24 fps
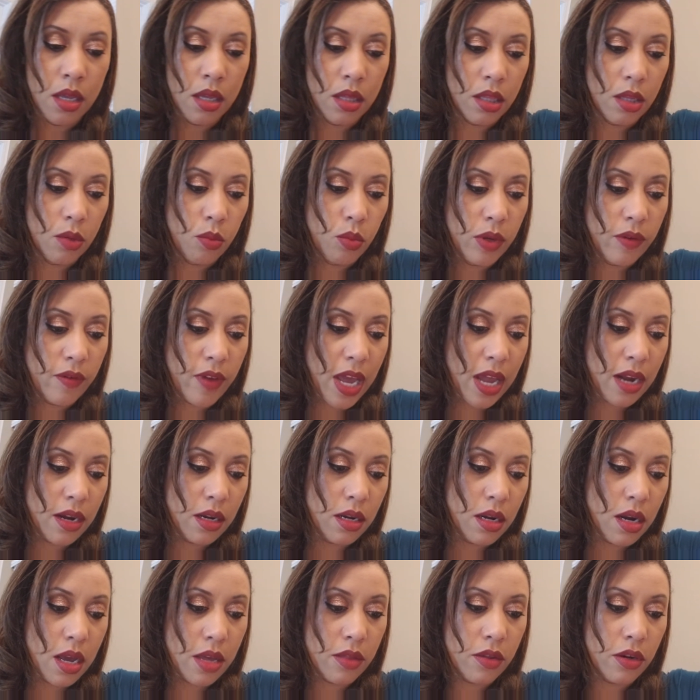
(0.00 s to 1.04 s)
Then we've got
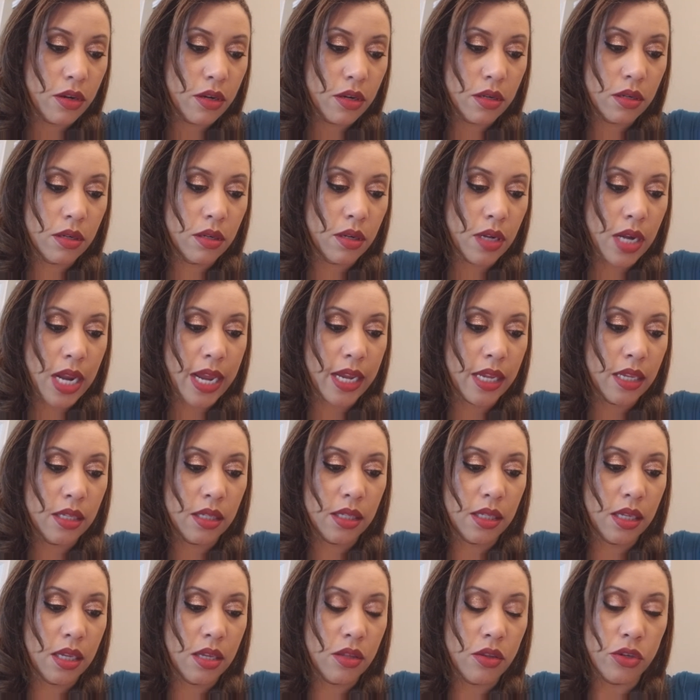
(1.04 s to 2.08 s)
another
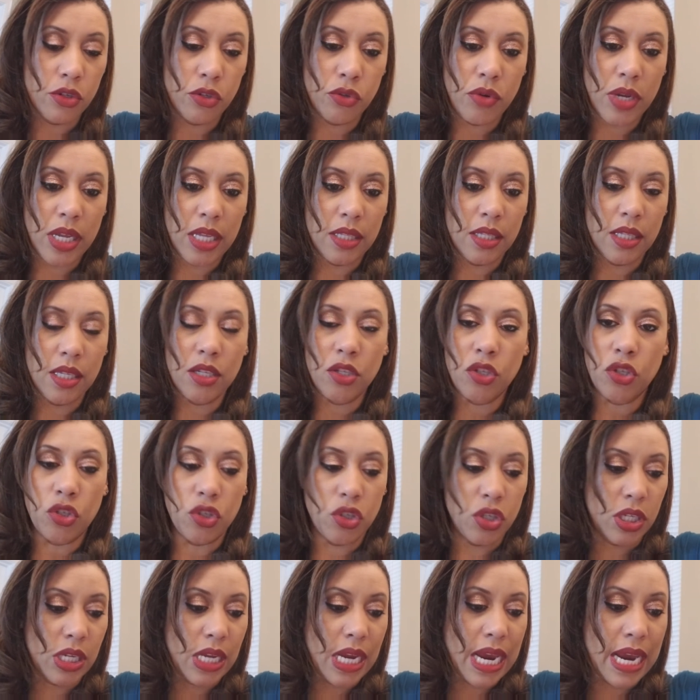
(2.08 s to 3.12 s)
nice either transition
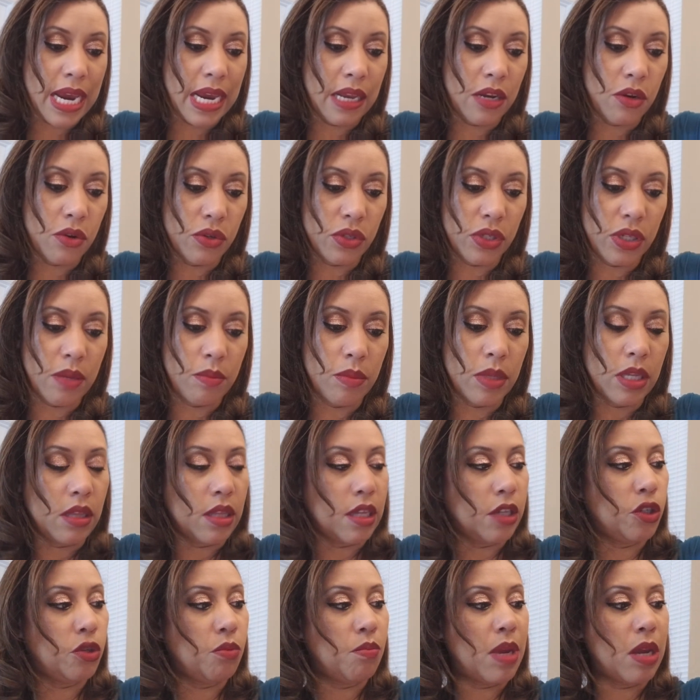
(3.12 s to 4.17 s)
shade or something
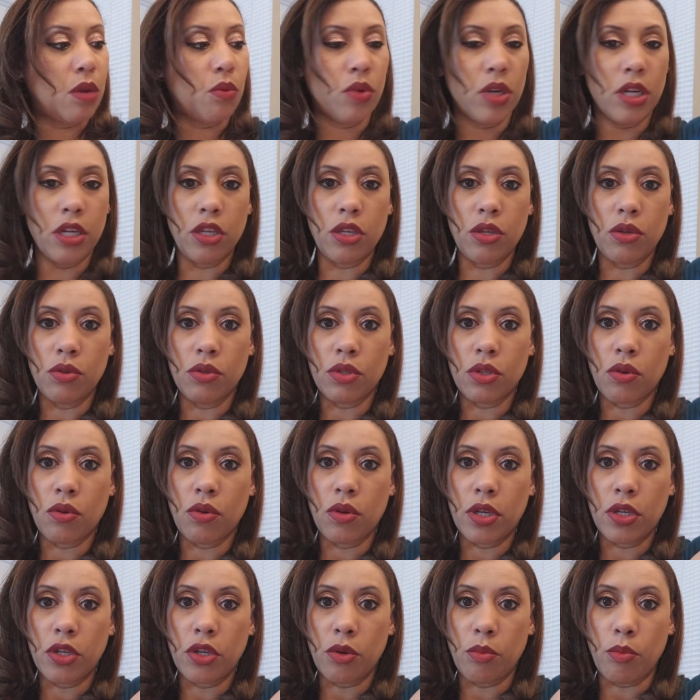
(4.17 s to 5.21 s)
that you may want to use
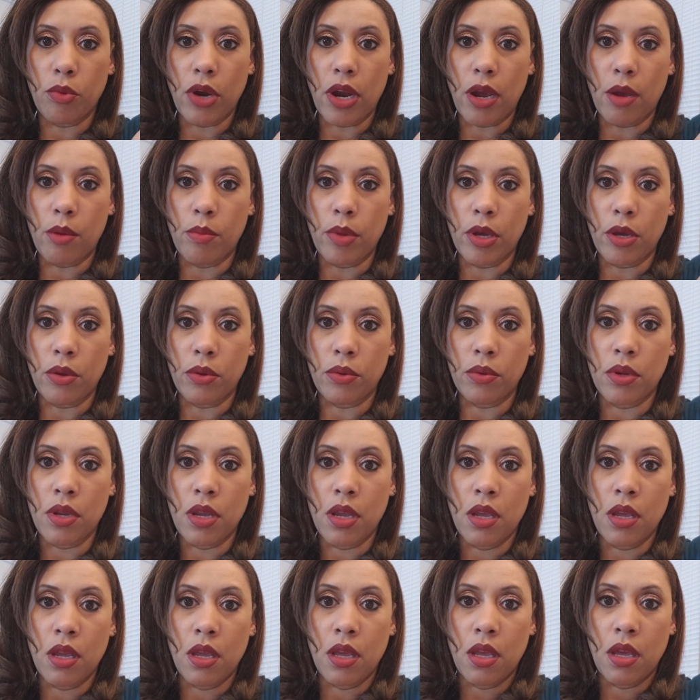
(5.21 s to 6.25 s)
on your brow bone,
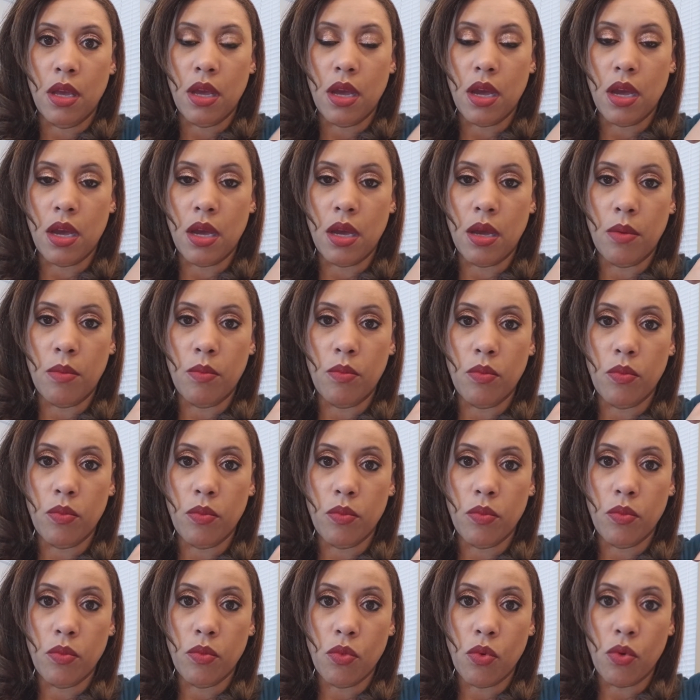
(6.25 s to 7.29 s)

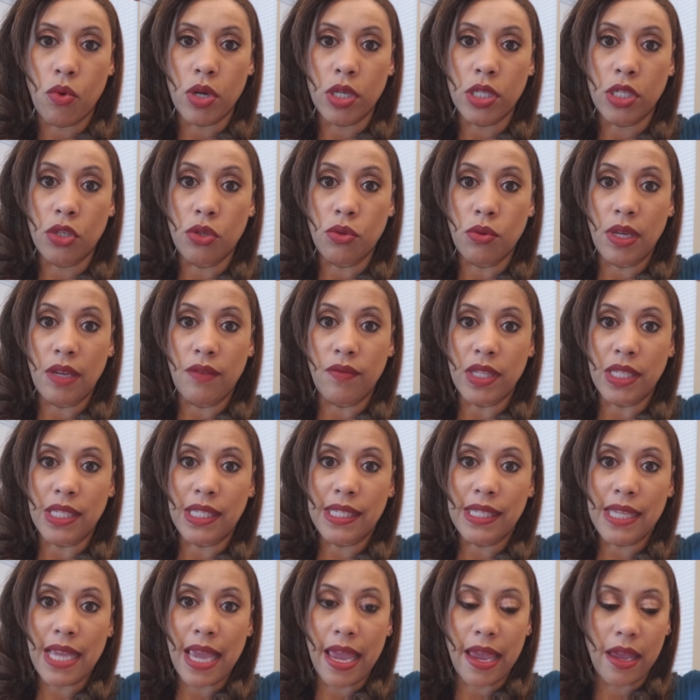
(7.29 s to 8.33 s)
or to even
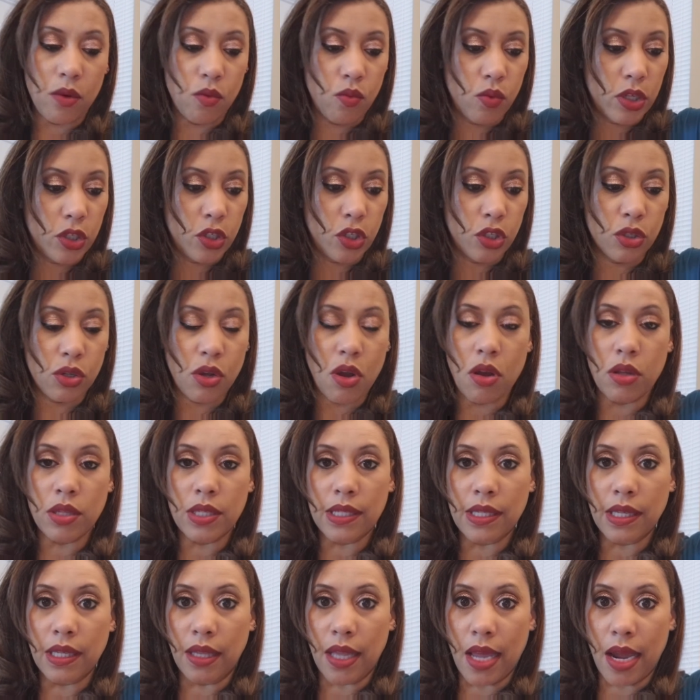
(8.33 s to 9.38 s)
set, which is called
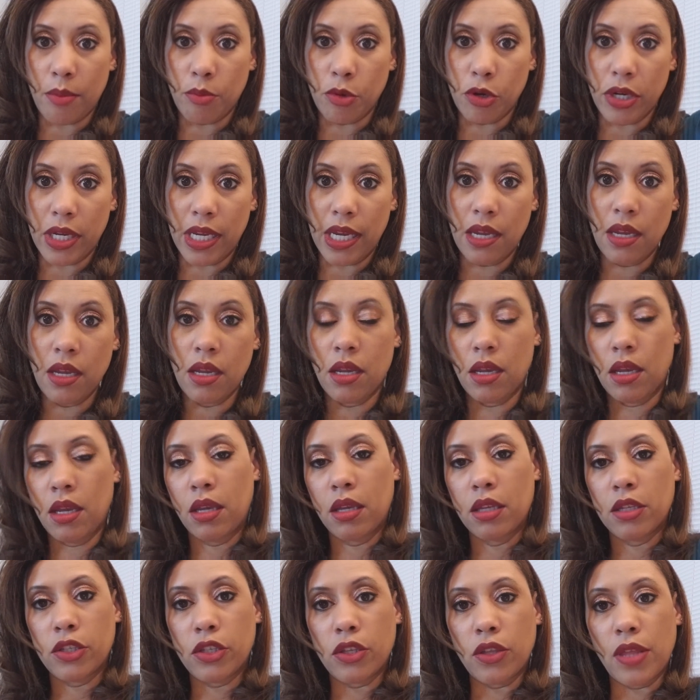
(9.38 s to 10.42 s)
Celebrity.
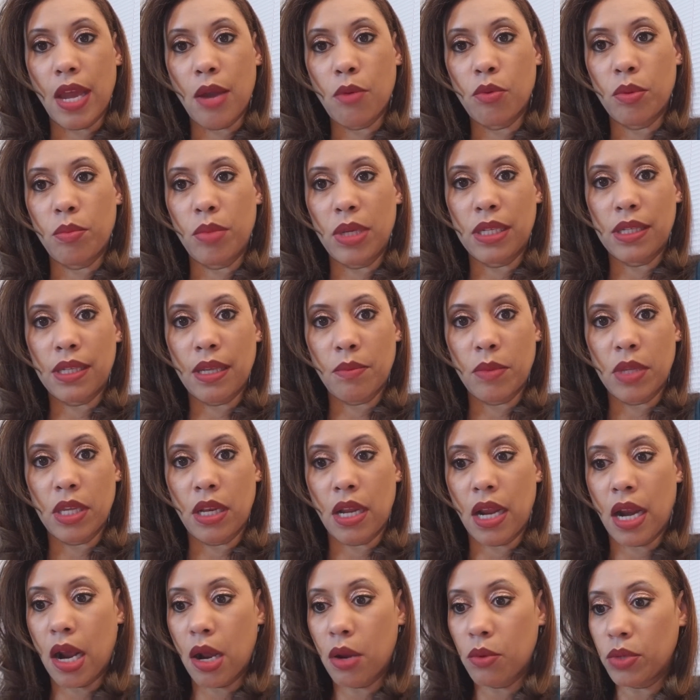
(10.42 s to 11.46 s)
So that would be something
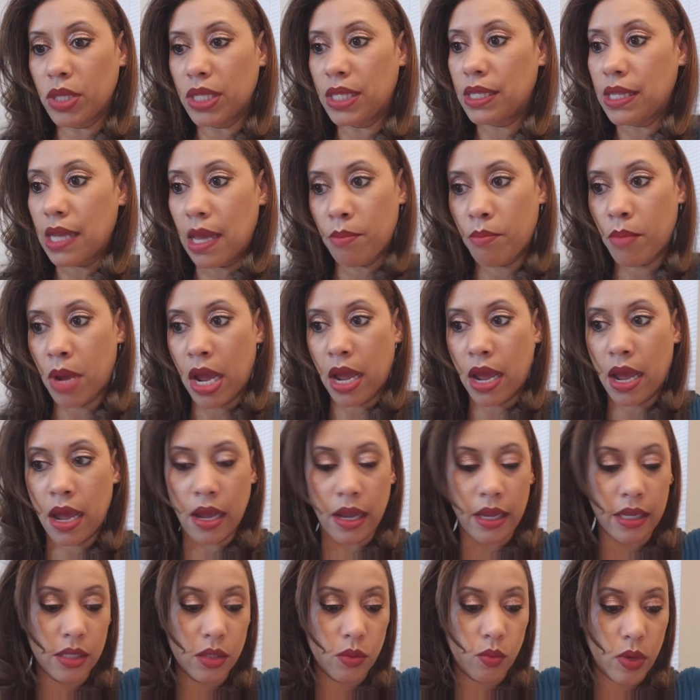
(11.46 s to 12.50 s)
that I would set my
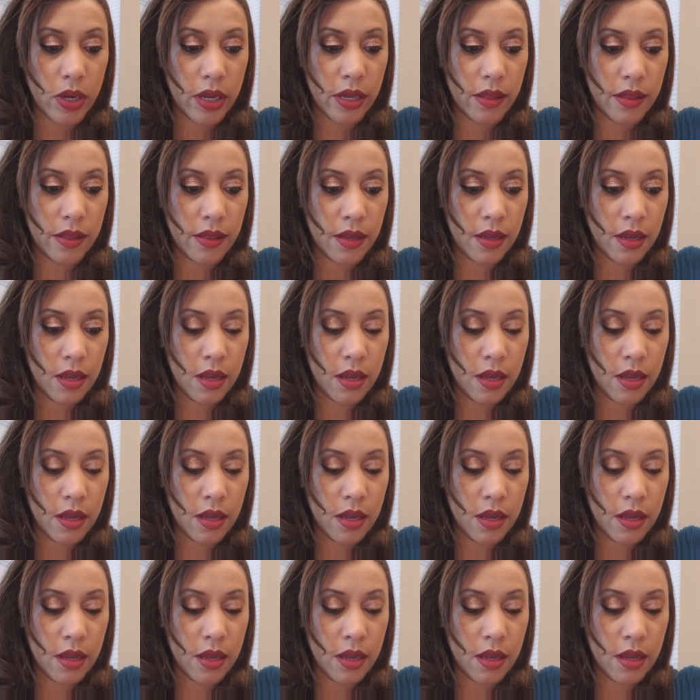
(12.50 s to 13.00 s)
eyes with.